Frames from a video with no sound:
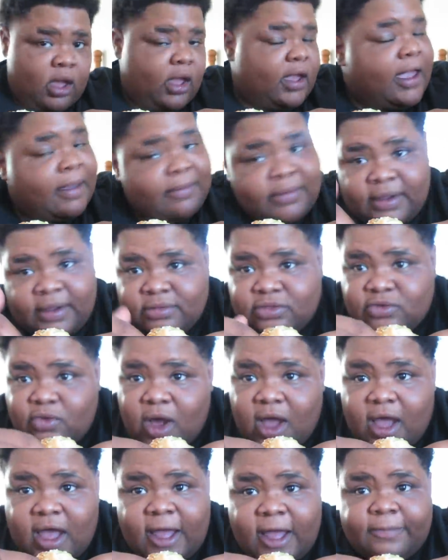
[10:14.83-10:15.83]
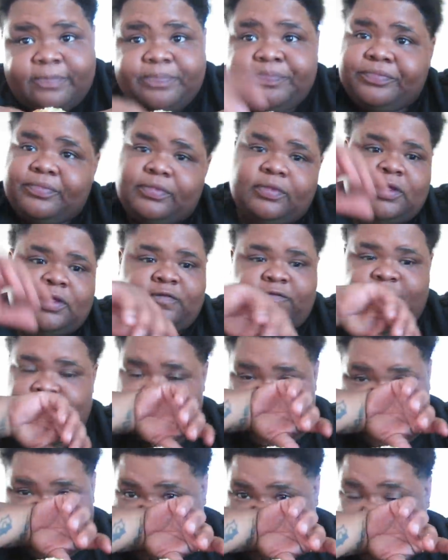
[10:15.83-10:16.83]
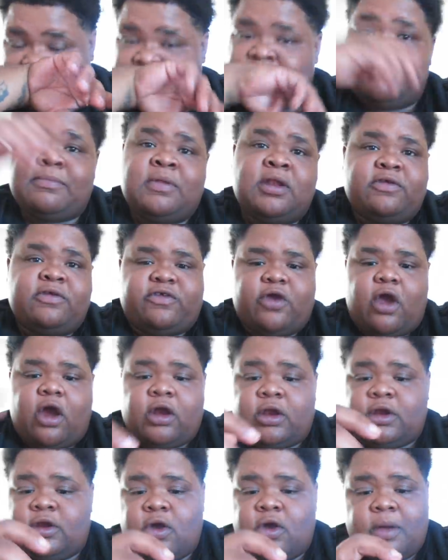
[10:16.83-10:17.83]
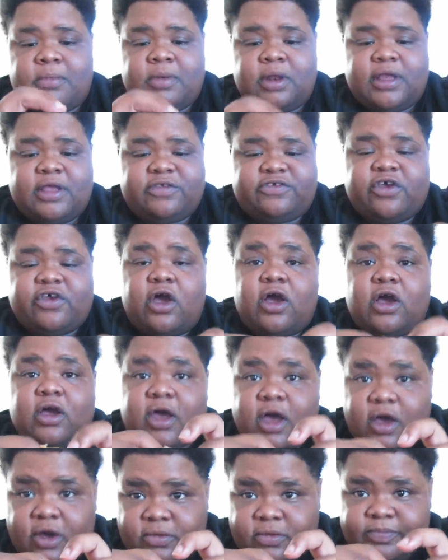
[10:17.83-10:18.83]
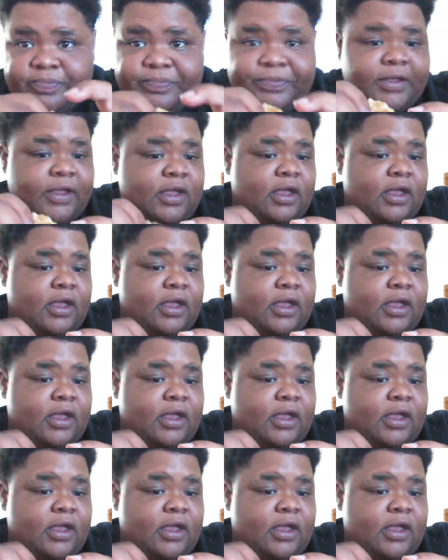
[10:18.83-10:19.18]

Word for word: Eminem Squad, this video at 10 minutes, y'all already know I'm going to let y'all go.